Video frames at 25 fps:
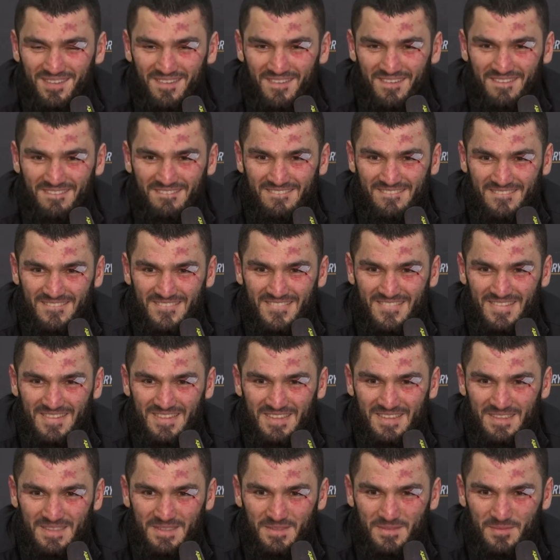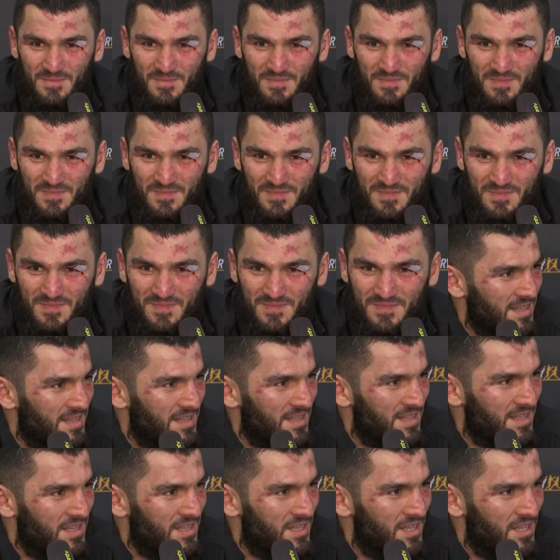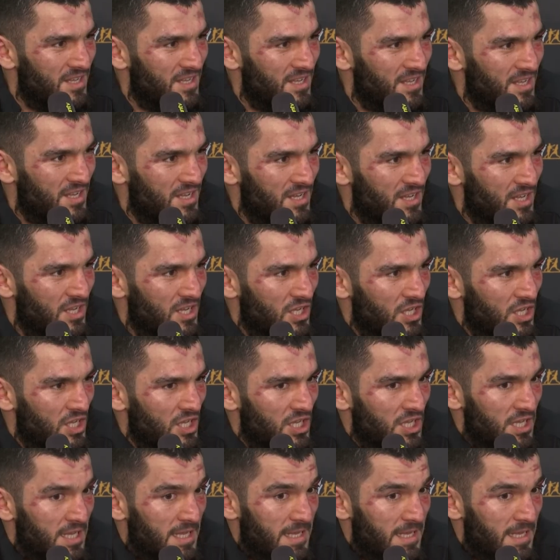Nobody speaks.